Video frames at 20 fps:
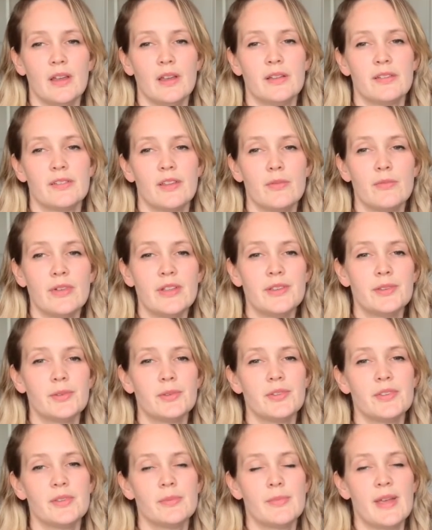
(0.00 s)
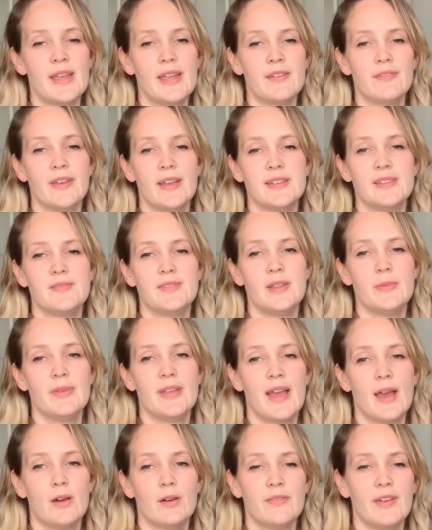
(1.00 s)
Some resources may effectively be
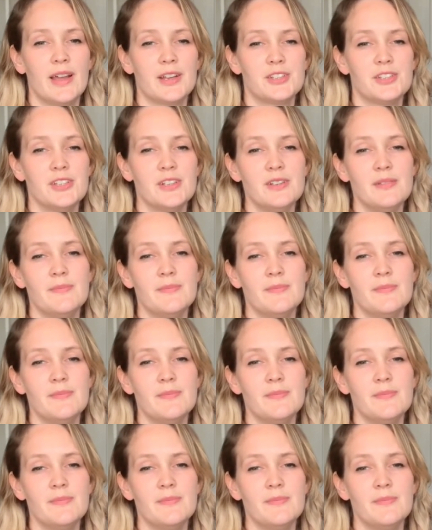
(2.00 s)
out of action